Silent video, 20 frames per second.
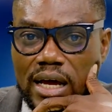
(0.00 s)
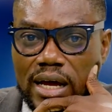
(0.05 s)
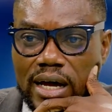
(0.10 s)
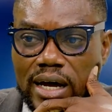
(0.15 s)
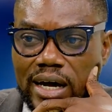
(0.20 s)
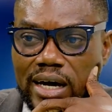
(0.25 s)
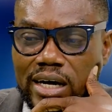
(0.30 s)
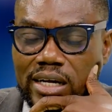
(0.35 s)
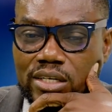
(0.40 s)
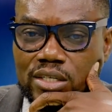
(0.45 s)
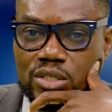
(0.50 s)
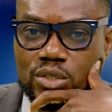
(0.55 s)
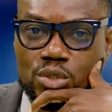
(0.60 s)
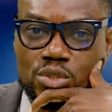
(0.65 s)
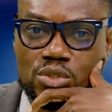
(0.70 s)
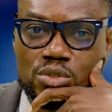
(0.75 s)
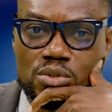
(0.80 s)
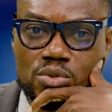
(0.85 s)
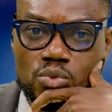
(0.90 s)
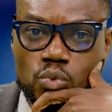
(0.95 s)
And
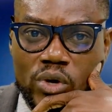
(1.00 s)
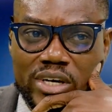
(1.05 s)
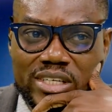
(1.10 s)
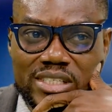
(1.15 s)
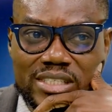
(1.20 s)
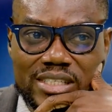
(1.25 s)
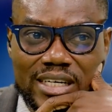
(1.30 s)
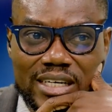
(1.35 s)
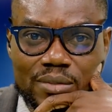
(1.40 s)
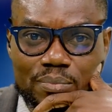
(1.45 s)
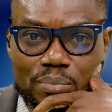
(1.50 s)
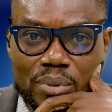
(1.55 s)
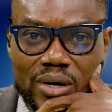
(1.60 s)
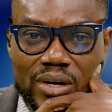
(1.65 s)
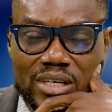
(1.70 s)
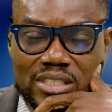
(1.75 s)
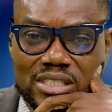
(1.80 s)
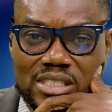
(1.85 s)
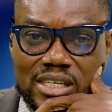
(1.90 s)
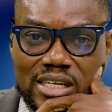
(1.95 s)
those Western
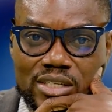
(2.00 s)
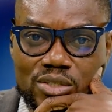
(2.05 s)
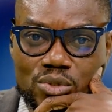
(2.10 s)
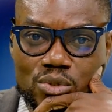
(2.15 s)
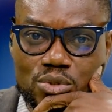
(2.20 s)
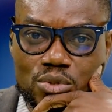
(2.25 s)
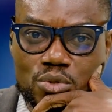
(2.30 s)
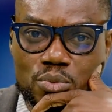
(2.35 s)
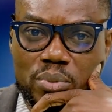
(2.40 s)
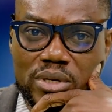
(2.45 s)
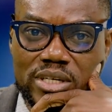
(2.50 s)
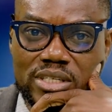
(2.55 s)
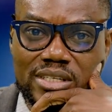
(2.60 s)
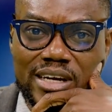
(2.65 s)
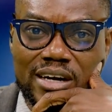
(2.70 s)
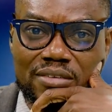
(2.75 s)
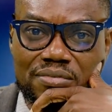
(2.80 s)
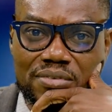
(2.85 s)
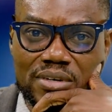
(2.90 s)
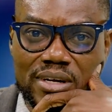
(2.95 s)
powers decided to split
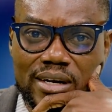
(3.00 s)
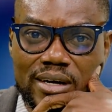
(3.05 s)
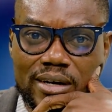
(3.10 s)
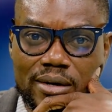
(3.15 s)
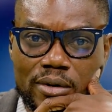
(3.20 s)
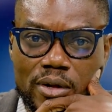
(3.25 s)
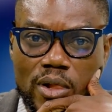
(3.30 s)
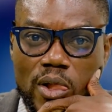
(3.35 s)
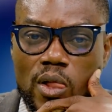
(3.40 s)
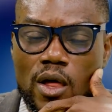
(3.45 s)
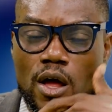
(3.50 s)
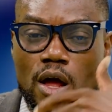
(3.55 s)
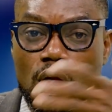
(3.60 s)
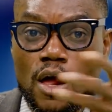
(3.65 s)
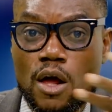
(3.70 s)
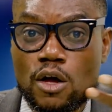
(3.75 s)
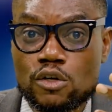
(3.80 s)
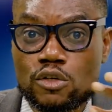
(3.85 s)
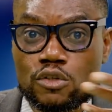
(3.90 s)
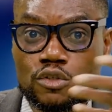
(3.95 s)
Africa
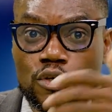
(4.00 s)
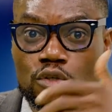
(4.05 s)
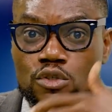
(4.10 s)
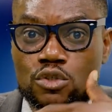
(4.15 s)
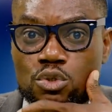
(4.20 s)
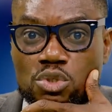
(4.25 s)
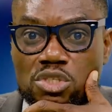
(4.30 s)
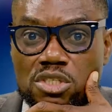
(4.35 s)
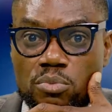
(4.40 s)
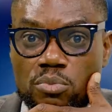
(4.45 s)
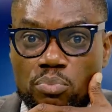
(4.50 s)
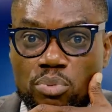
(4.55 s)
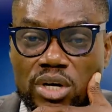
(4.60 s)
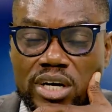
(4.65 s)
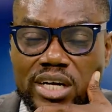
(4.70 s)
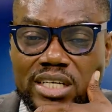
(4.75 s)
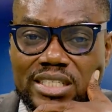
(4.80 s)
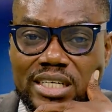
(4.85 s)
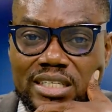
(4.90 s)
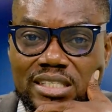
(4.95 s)
due to the
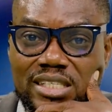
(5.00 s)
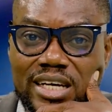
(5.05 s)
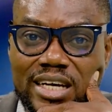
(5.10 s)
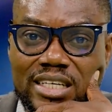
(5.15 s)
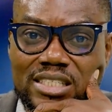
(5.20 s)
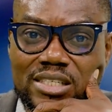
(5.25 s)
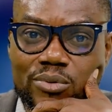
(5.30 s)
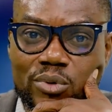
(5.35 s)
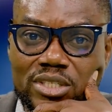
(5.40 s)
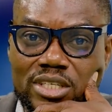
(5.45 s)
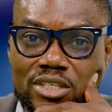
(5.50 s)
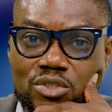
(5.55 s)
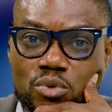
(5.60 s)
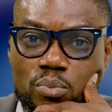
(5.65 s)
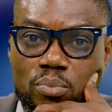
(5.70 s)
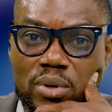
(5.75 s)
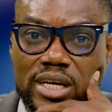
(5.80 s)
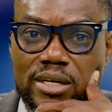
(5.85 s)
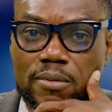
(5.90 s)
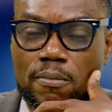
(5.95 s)
pocket and size they wanted to
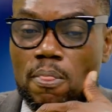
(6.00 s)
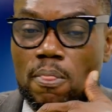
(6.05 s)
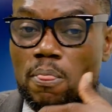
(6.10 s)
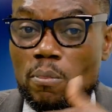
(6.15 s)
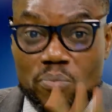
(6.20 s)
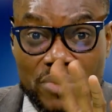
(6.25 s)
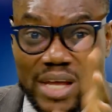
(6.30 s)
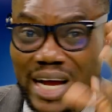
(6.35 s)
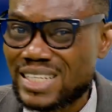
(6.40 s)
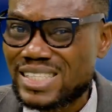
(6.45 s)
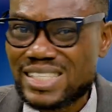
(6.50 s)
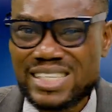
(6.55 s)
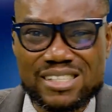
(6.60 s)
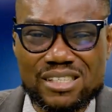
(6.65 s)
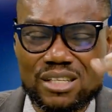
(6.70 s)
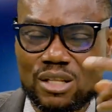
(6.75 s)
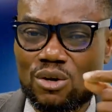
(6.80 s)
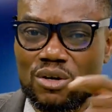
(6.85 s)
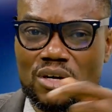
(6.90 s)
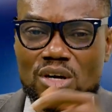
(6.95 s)
play. That is
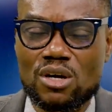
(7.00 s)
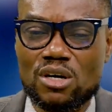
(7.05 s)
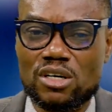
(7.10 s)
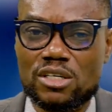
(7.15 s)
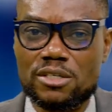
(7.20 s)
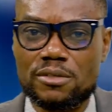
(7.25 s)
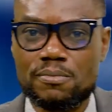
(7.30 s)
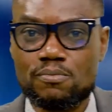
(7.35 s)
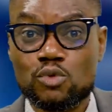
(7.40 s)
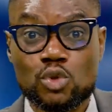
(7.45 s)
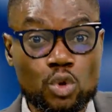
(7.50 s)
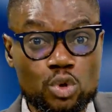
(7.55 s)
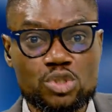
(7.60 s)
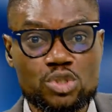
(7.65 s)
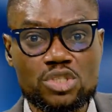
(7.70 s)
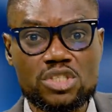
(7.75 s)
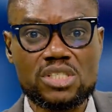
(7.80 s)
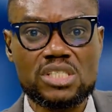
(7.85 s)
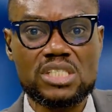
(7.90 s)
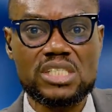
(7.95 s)
long gone.
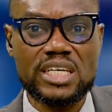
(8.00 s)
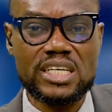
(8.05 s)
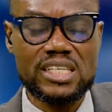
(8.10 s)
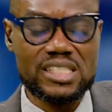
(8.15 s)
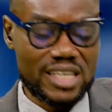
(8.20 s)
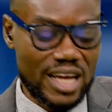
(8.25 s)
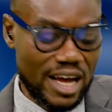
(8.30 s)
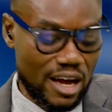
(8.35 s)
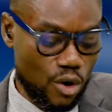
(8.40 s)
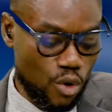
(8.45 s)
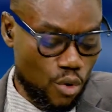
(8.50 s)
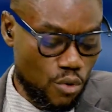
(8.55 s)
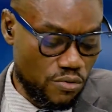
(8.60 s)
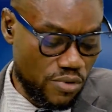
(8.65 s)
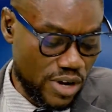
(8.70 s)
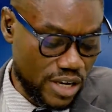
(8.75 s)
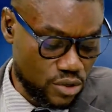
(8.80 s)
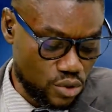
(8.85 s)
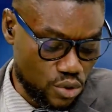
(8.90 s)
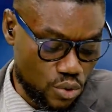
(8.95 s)
Those days are
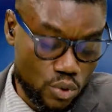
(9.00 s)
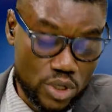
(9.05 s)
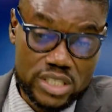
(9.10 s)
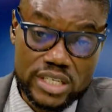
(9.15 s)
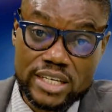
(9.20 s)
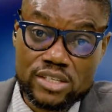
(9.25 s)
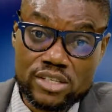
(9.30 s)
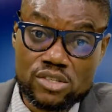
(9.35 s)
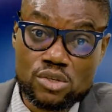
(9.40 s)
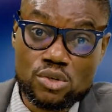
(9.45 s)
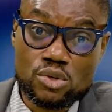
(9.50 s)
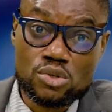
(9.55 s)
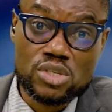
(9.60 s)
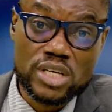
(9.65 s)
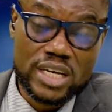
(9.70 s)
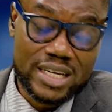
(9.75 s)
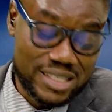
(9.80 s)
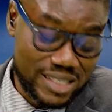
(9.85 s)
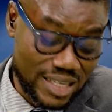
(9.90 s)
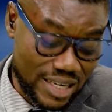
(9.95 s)
over. So what excuse
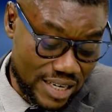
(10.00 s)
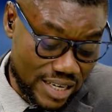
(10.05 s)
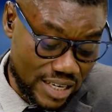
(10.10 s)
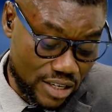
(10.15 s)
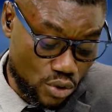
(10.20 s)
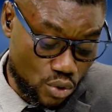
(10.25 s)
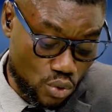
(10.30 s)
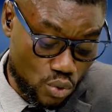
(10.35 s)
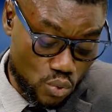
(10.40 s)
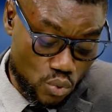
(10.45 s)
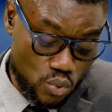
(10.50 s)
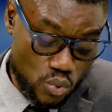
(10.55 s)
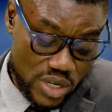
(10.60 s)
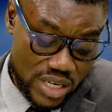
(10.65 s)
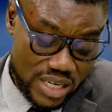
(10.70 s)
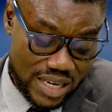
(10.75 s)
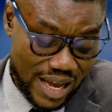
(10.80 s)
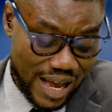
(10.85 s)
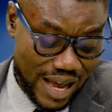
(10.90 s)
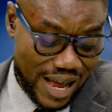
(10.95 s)
exactly do
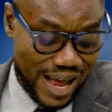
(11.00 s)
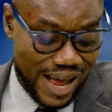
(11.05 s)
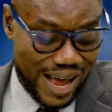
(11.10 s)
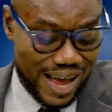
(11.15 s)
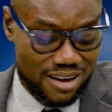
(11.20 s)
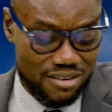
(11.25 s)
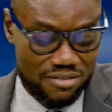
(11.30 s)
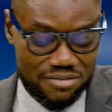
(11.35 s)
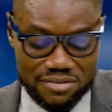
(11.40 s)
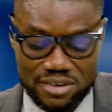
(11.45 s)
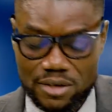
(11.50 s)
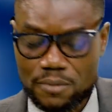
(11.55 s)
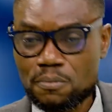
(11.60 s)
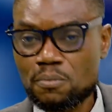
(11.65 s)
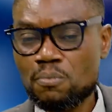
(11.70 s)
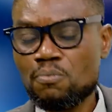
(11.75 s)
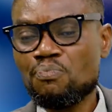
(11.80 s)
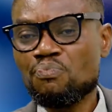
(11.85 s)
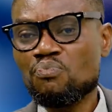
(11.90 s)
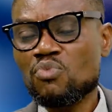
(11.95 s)
we have?
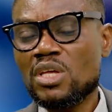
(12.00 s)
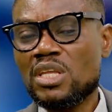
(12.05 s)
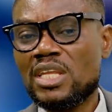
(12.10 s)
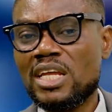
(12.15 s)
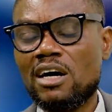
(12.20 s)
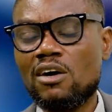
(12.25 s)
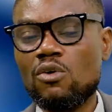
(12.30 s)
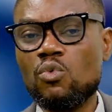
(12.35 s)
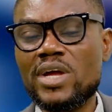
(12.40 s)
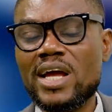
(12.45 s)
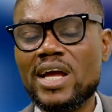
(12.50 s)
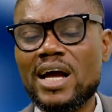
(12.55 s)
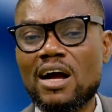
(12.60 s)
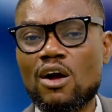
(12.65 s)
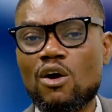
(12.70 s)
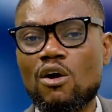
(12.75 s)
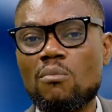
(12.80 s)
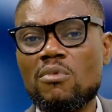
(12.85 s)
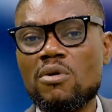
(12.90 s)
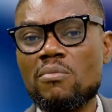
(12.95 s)
Now, we are
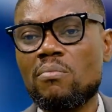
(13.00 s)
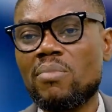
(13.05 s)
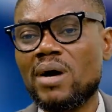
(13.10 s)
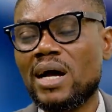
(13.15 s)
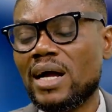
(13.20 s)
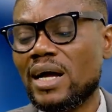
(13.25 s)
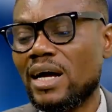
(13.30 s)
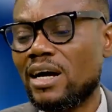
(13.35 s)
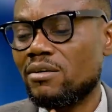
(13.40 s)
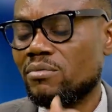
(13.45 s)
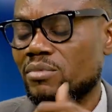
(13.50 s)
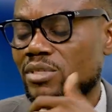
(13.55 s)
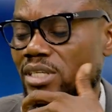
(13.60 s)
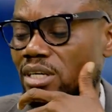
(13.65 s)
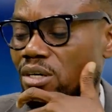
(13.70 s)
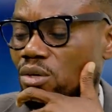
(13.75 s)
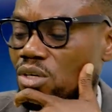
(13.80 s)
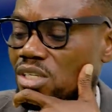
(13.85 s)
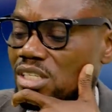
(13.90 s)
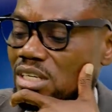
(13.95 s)
coming back, and Mr.
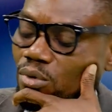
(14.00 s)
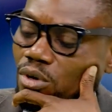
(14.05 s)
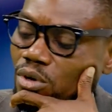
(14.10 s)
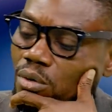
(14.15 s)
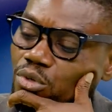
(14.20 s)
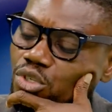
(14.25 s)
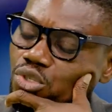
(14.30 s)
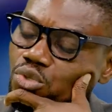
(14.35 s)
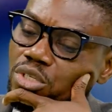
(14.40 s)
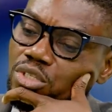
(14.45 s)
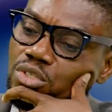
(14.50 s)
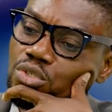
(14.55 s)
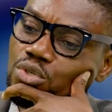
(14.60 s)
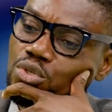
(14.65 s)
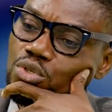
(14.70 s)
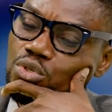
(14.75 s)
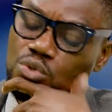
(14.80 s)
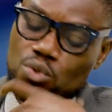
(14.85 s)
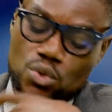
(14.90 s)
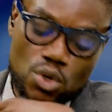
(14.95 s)
Collins, I'm coming straight to
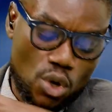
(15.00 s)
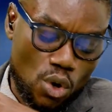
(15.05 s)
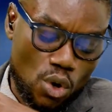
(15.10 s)
you.